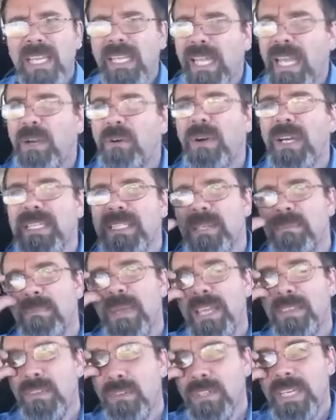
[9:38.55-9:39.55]
Likewise in
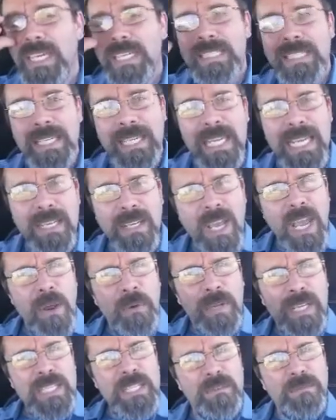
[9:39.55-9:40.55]
Matthew 19,
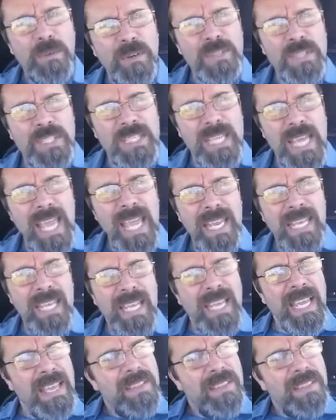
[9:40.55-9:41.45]
we get to verse 10.